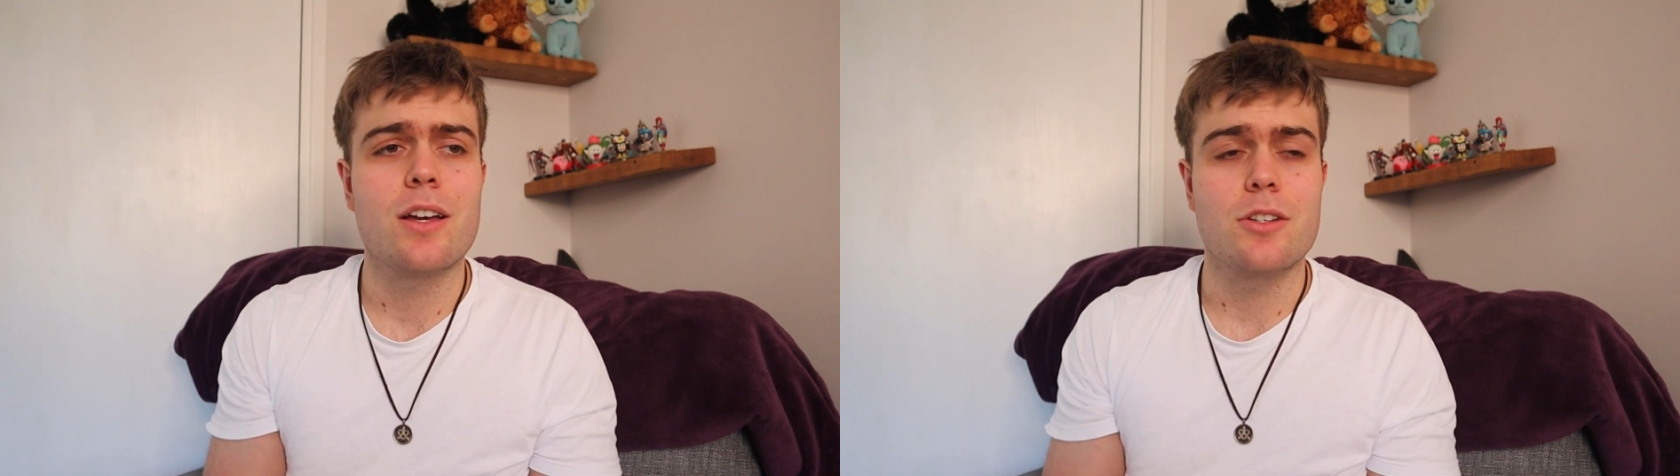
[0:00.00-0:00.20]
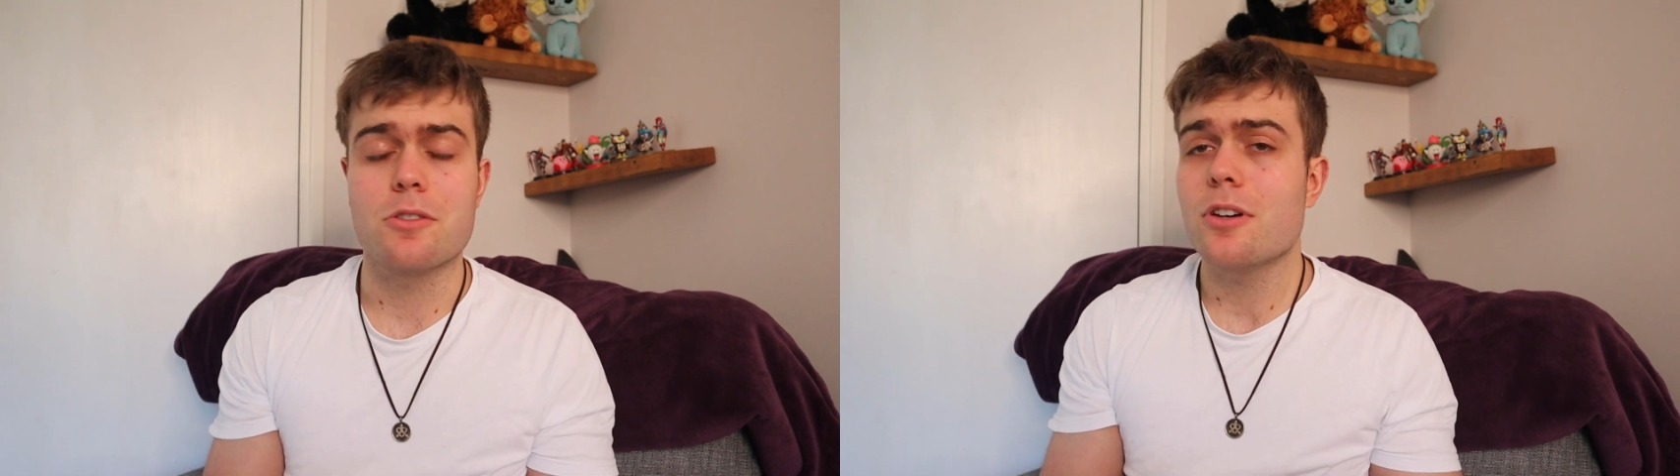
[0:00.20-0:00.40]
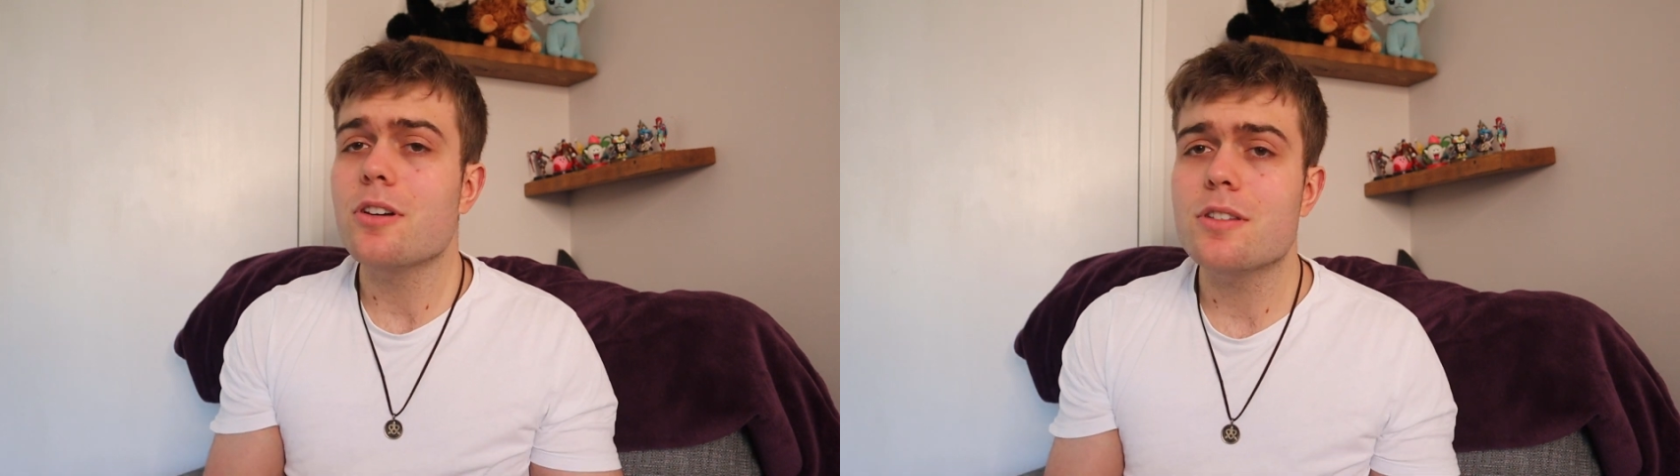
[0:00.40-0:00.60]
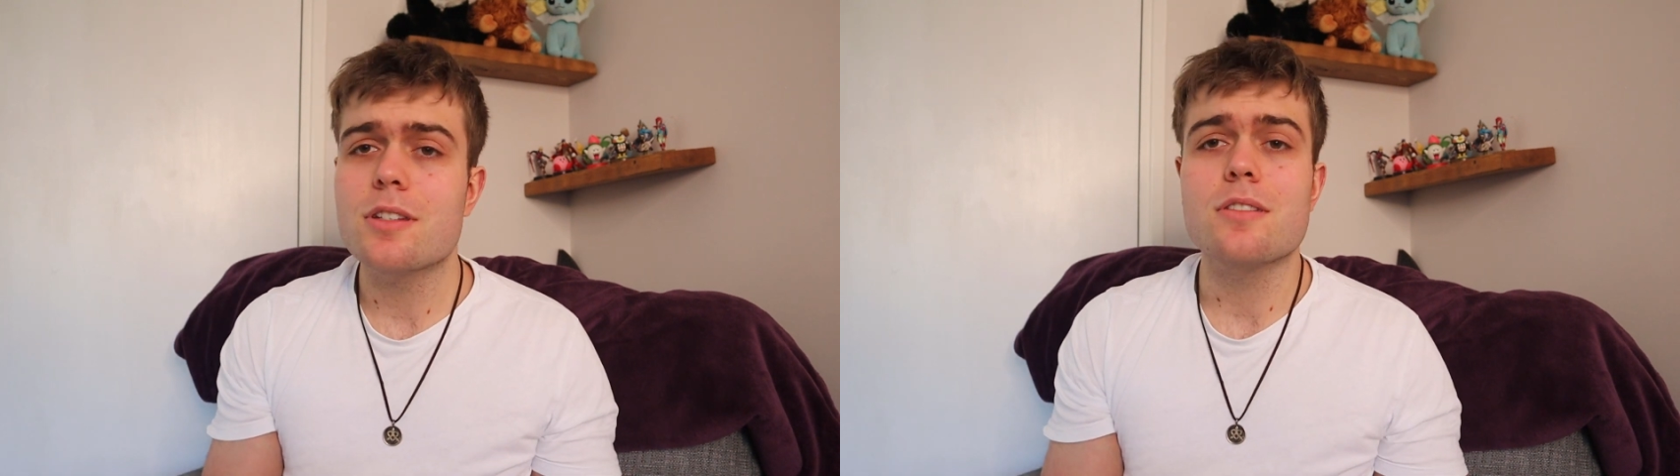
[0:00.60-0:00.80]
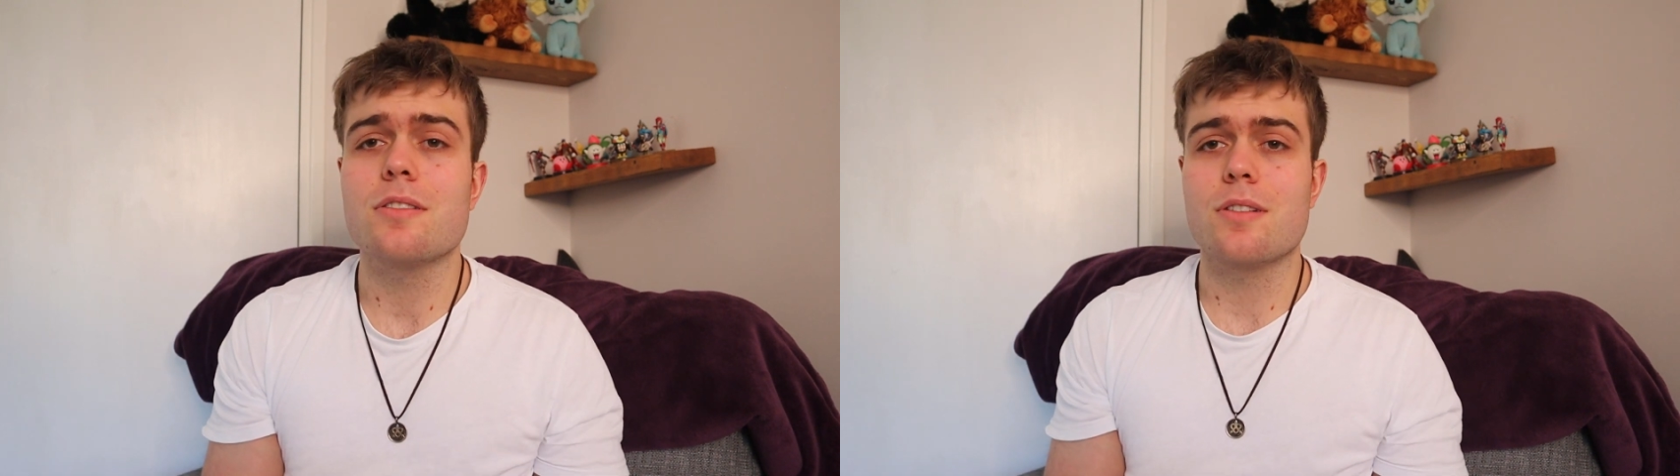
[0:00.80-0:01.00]
You could.
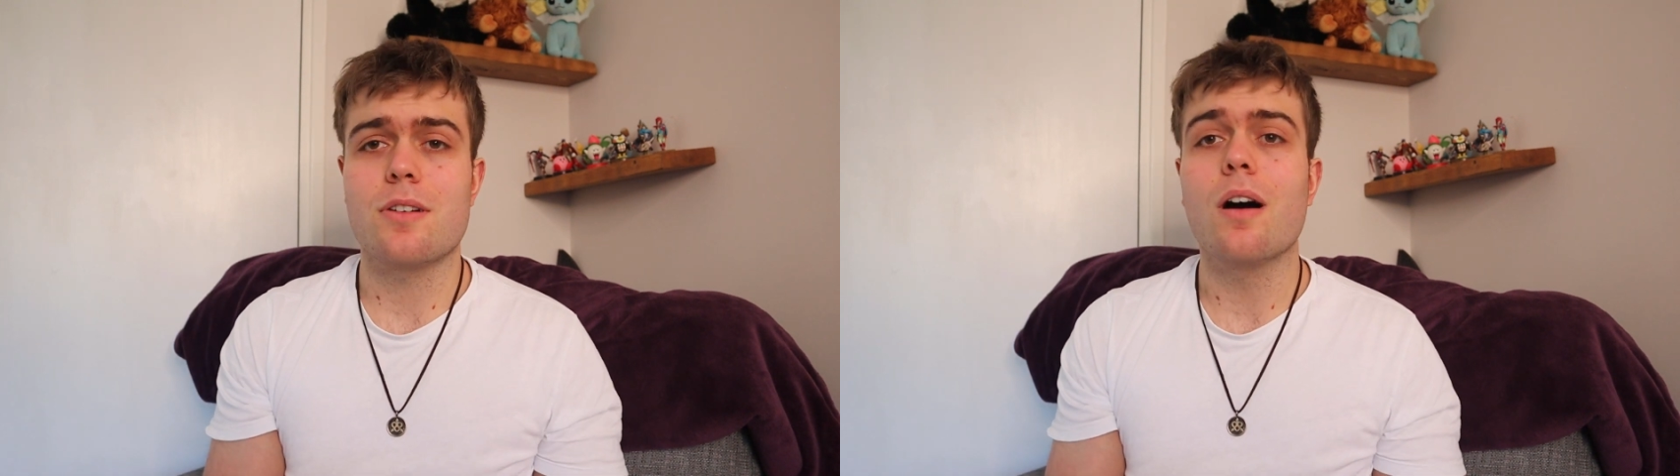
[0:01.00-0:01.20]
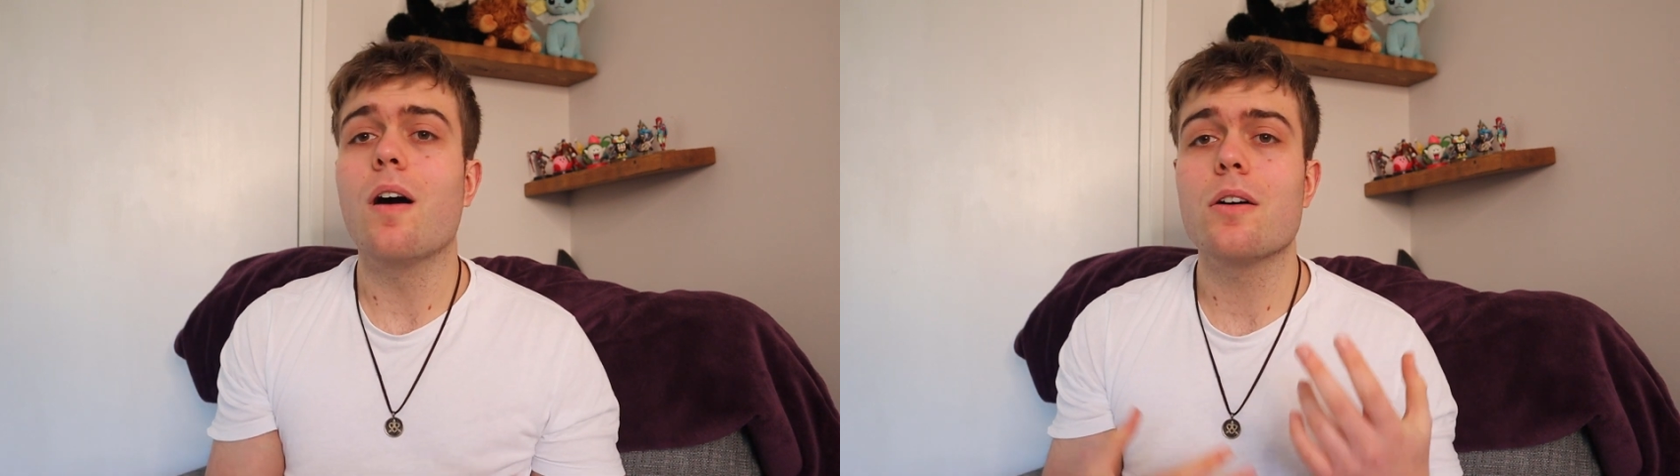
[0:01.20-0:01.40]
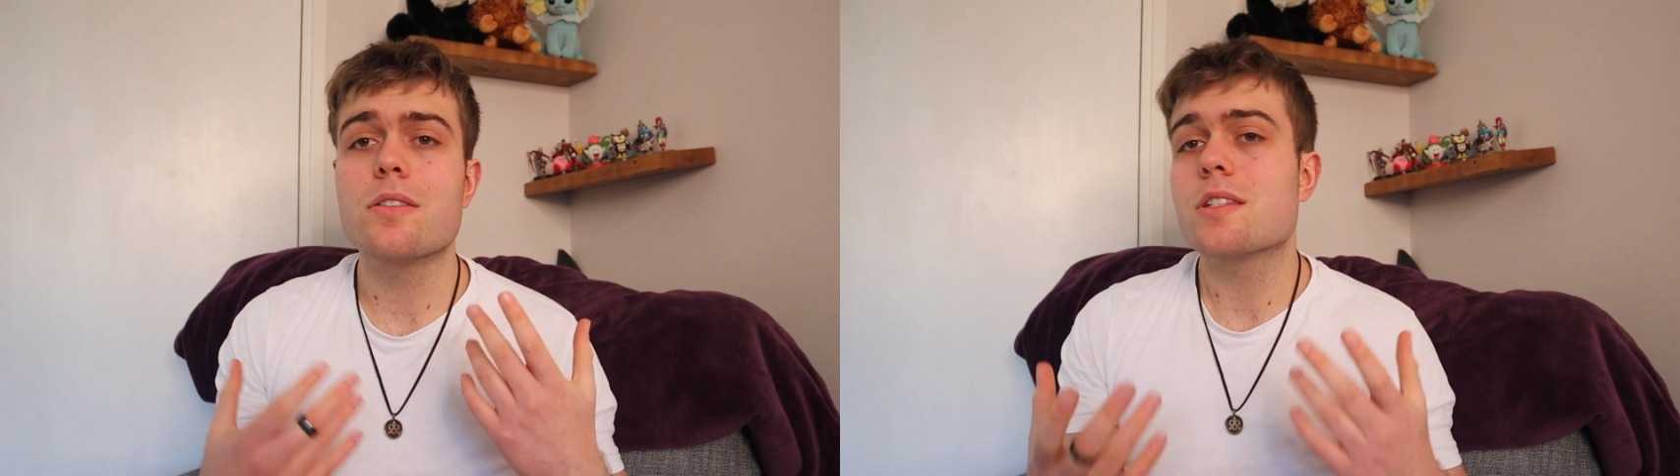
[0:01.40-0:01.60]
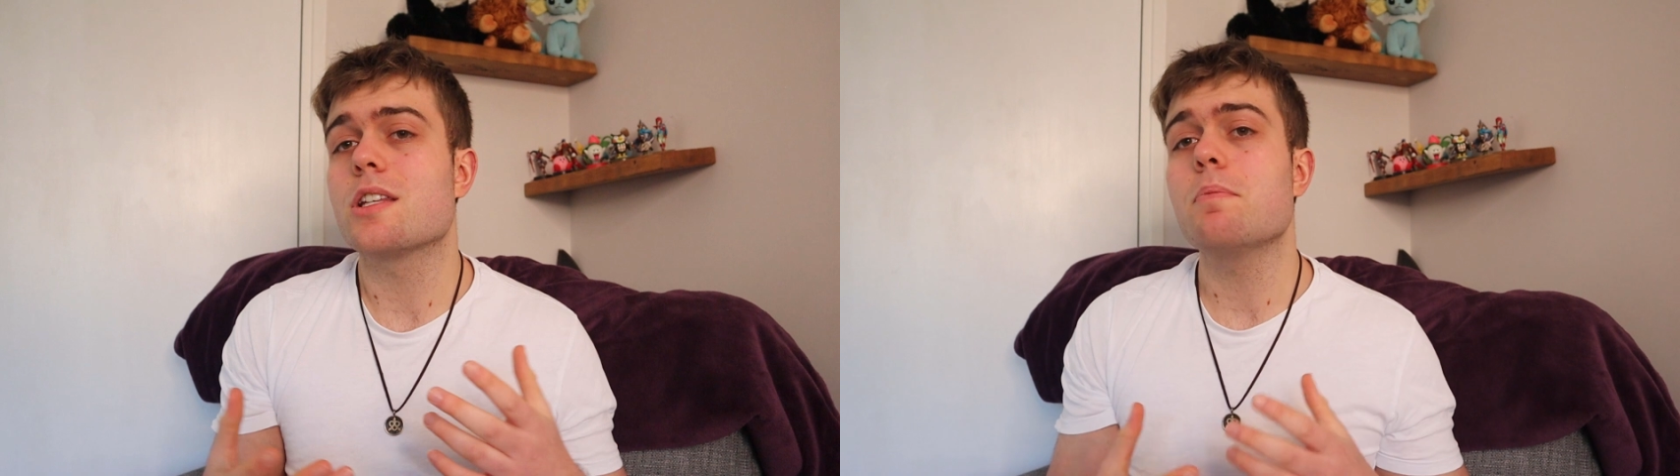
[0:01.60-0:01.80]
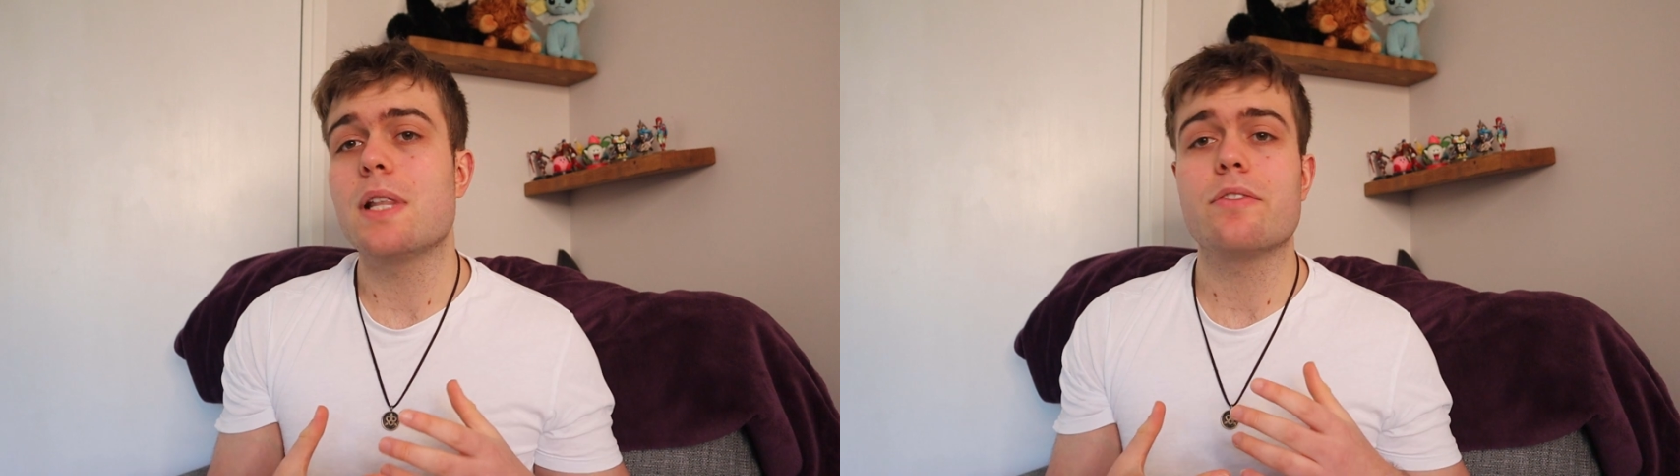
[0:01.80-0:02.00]
On
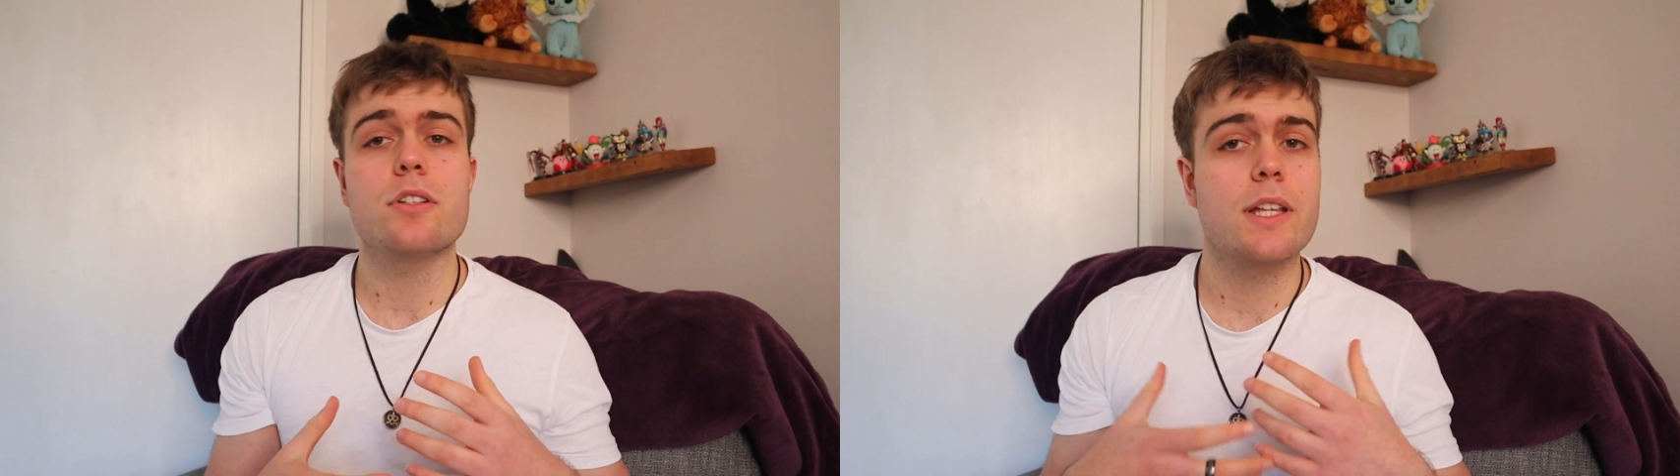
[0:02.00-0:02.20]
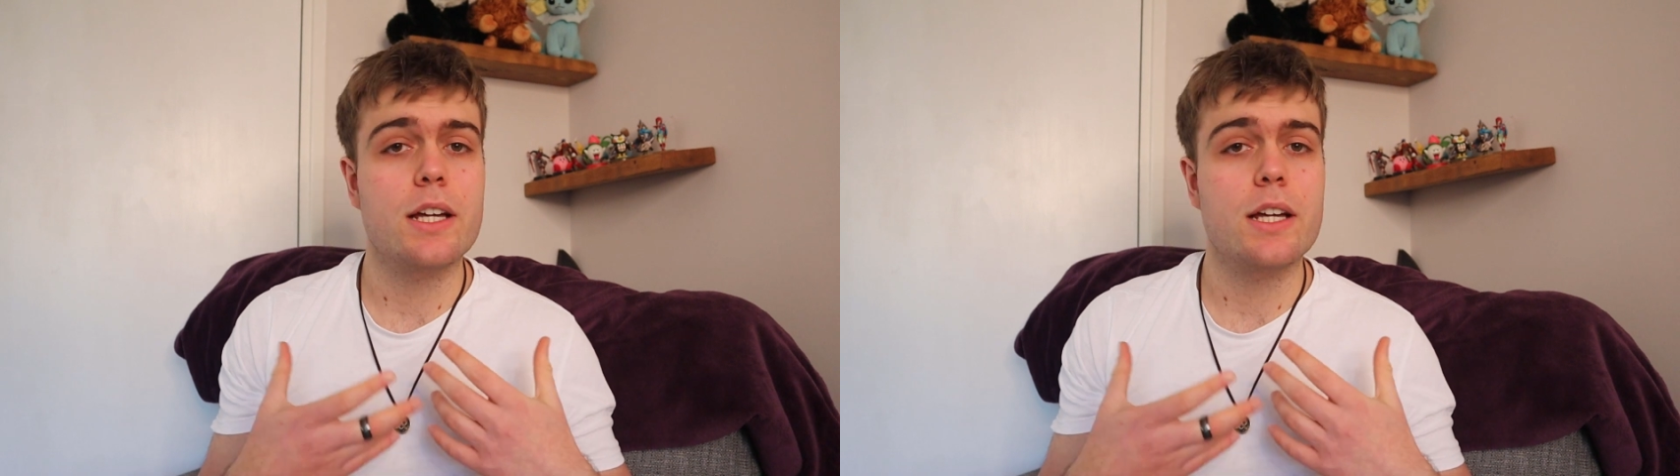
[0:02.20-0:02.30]
some level,